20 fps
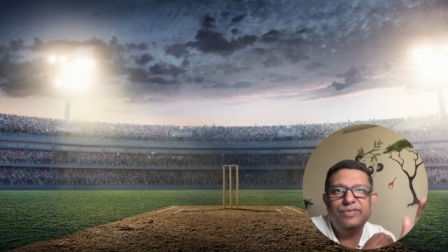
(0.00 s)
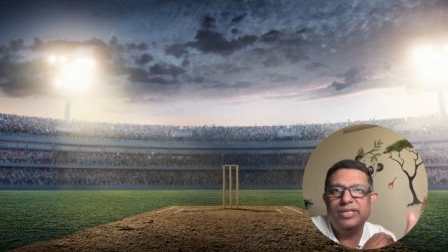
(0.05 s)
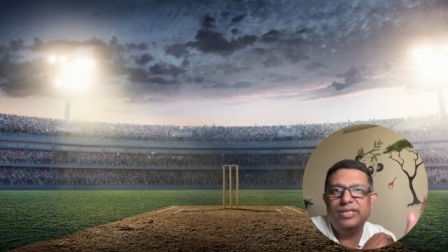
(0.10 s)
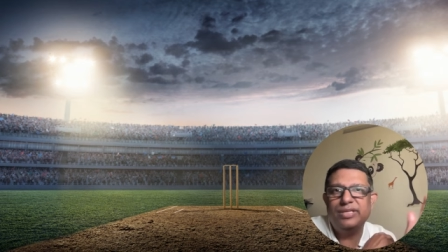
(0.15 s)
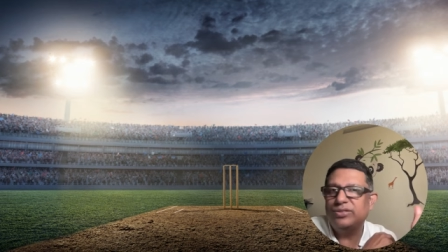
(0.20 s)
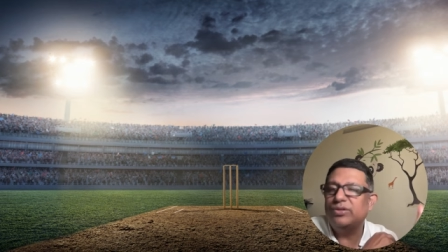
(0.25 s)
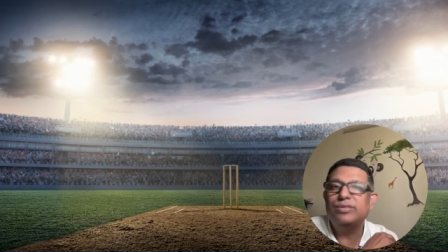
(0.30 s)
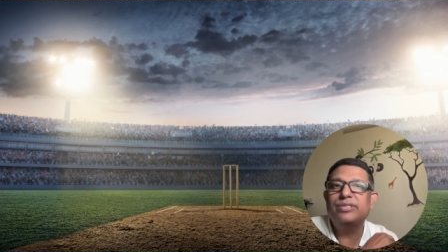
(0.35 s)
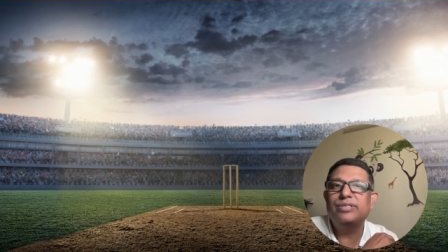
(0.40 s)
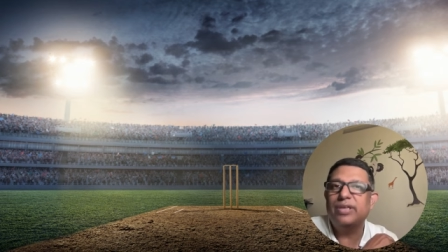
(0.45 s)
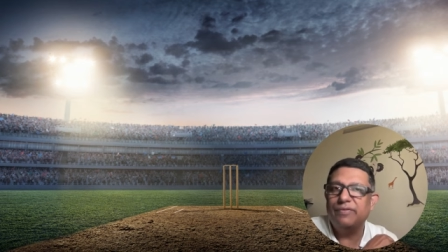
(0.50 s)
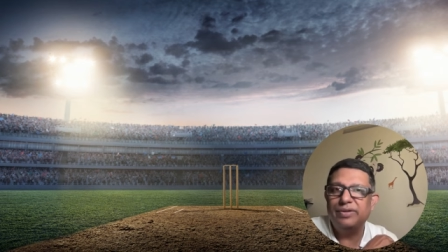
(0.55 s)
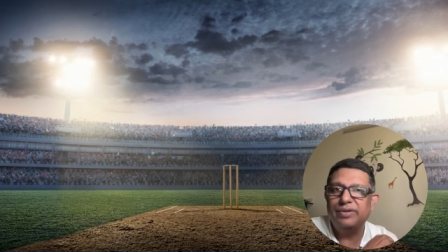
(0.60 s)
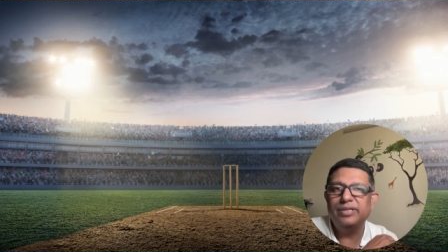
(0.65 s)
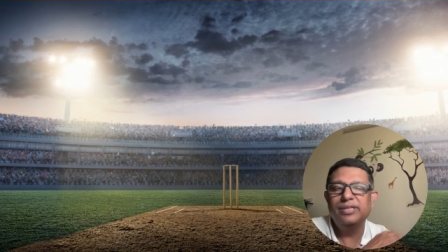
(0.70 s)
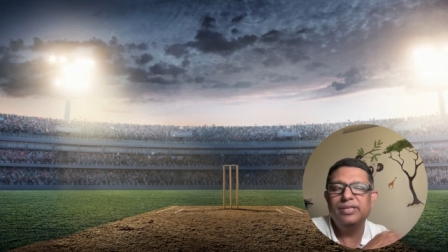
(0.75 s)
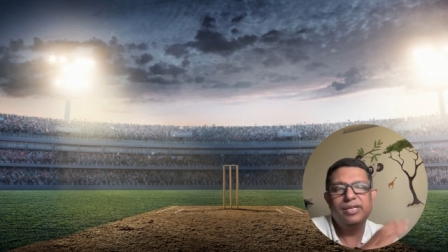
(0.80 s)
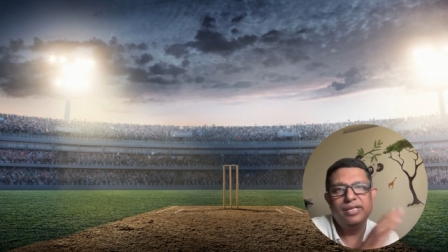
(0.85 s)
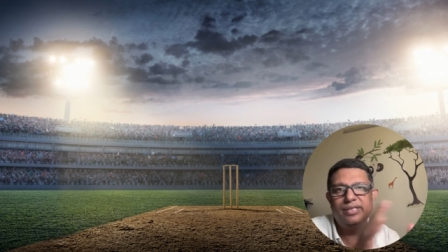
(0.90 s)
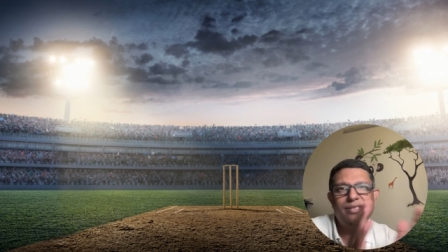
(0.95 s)
six, or
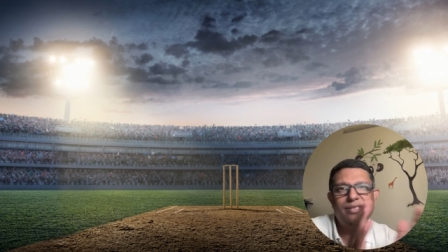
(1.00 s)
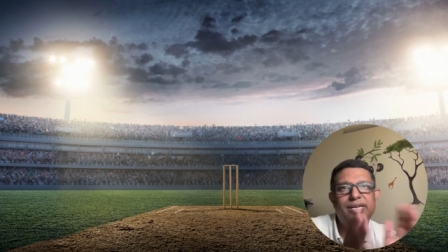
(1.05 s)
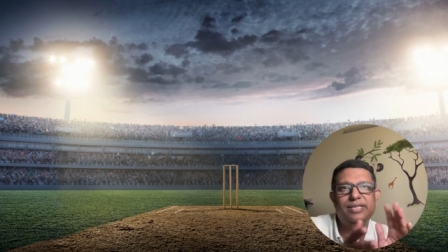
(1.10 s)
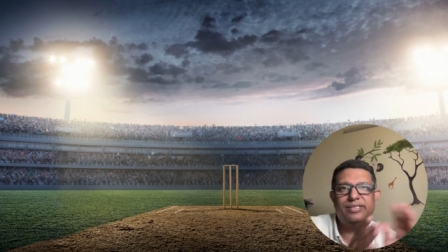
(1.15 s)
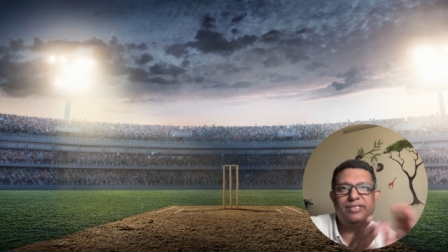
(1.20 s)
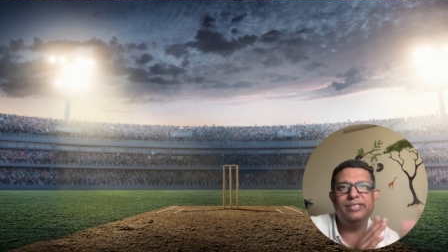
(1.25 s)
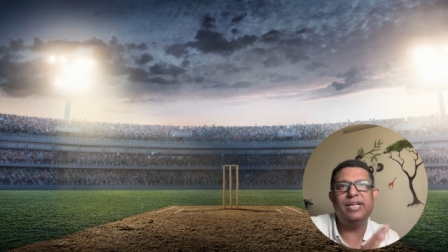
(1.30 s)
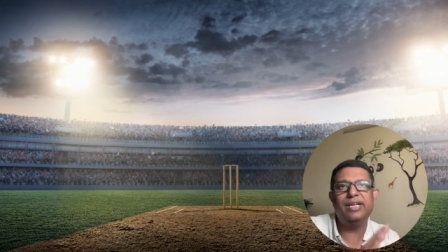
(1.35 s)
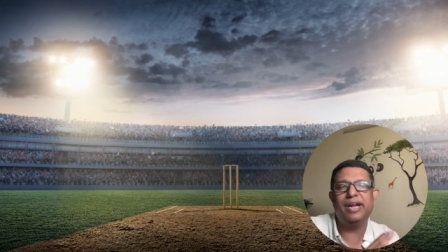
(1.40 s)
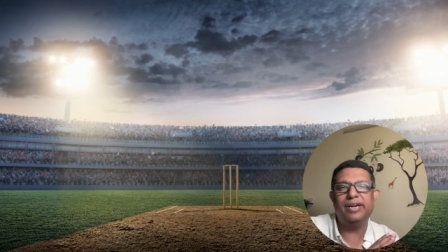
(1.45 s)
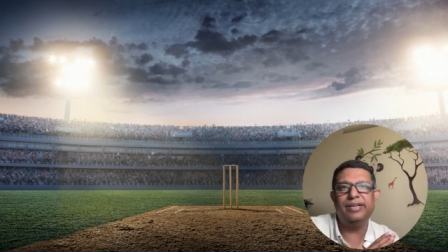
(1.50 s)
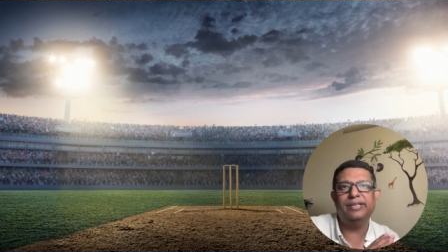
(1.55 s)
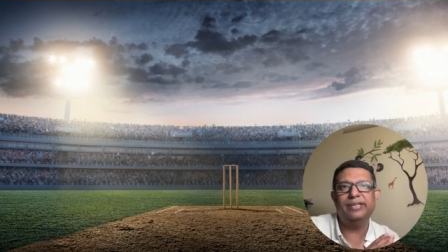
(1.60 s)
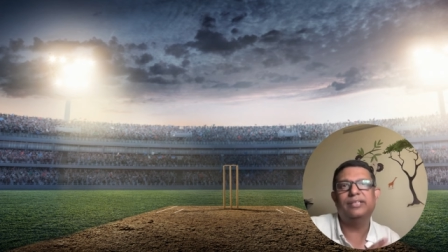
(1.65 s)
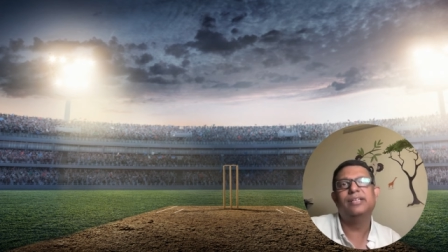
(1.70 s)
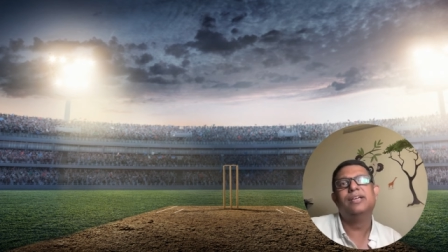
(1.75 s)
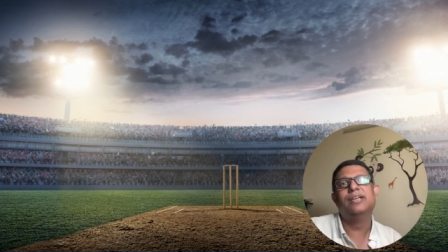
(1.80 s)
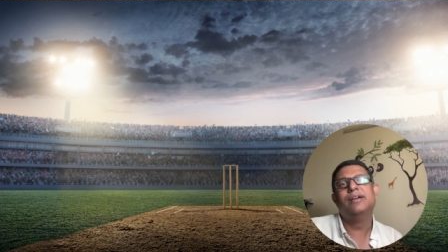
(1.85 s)
seven. That's the ideal.